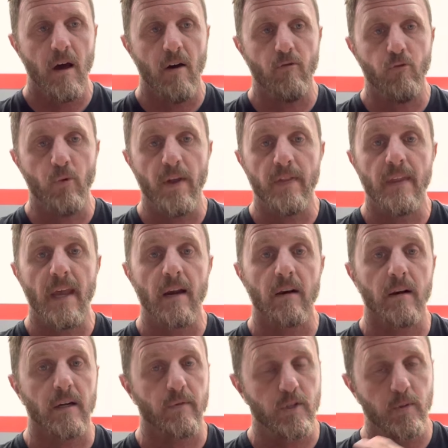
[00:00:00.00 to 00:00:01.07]
of when they are
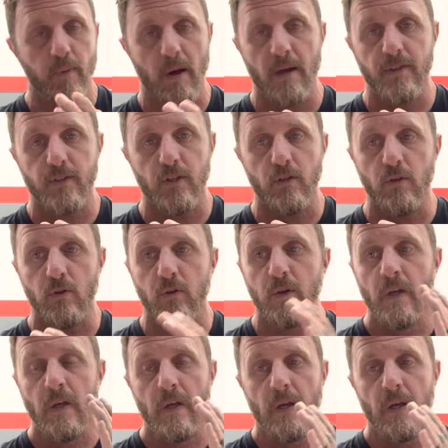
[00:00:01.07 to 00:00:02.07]
going to respond to you.